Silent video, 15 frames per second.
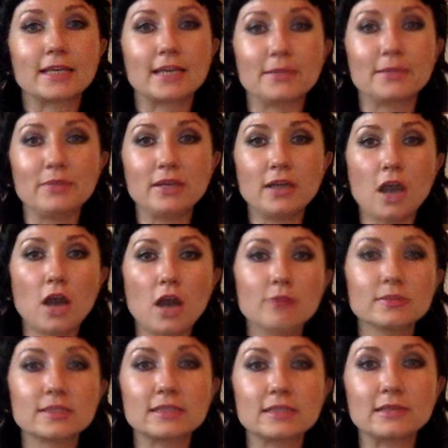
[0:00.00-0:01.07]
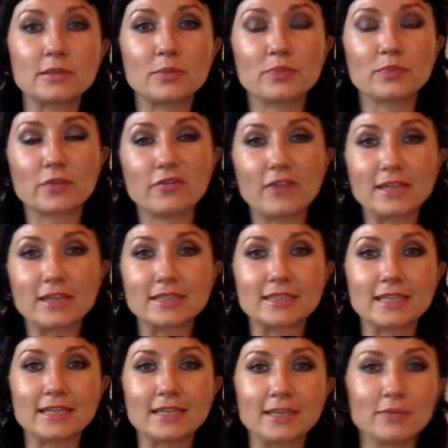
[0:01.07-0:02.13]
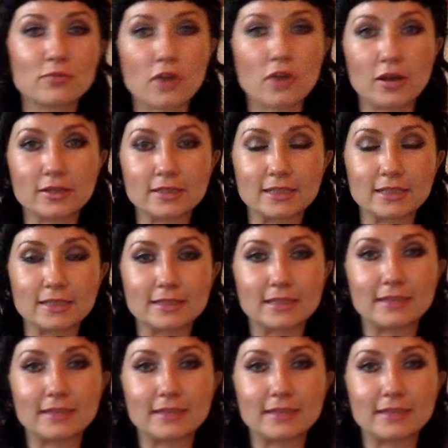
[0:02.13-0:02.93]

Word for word: it becomes a, a, fascinating process.